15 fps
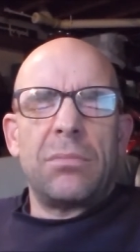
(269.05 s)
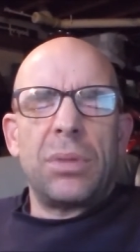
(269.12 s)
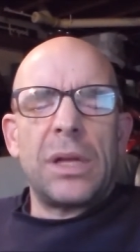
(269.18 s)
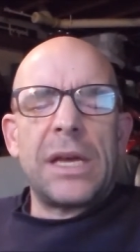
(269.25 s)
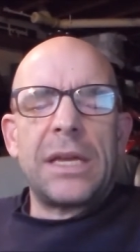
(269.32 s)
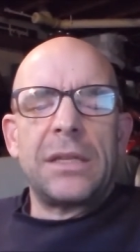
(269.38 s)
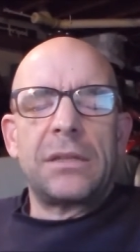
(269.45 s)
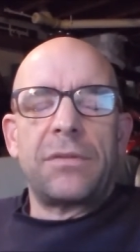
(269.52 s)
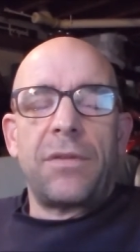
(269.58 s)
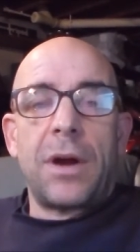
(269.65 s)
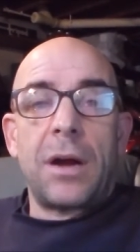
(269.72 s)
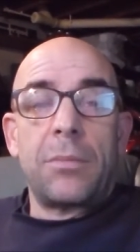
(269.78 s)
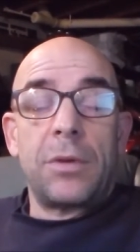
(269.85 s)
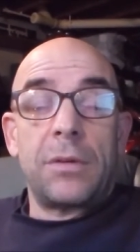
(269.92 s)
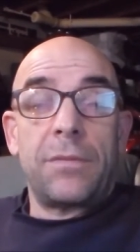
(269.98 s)
Blain's
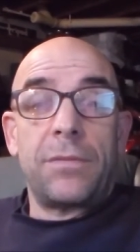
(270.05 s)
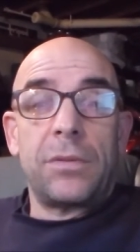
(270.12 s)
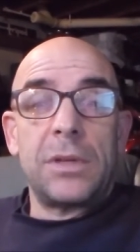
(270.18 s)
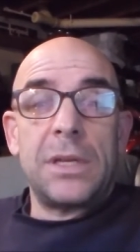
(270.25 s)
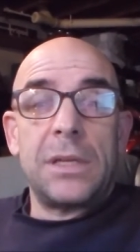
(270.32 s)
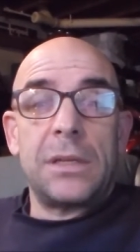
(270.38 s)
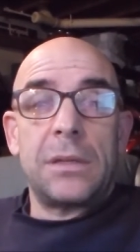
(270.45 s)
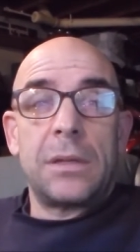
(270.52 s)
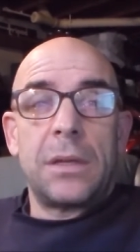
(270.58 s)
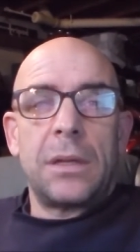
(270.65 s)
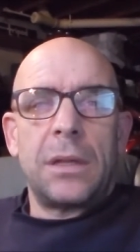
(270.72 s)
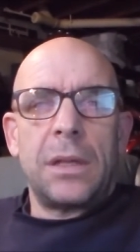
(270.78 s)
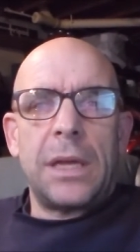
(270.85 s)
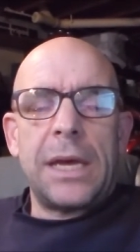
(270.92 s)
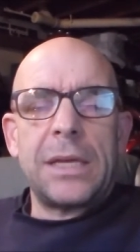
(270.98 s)
Farm and Fleet
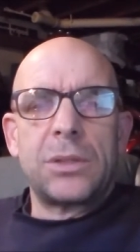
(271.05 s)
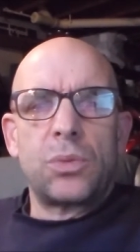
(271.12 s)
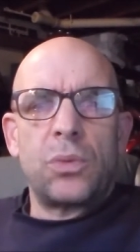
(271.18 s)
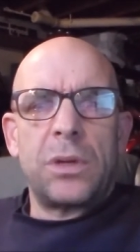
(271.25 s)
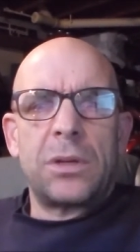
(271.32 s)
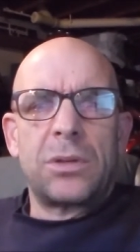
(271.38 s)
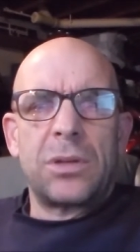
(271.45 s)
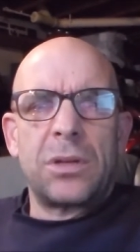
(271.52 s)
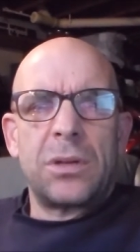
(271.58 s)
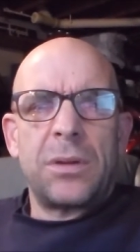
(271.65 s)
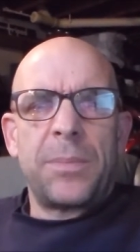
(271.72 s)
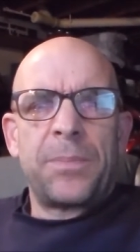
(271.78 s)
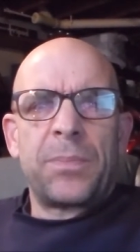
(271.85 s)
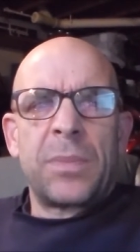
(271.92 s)
last winter,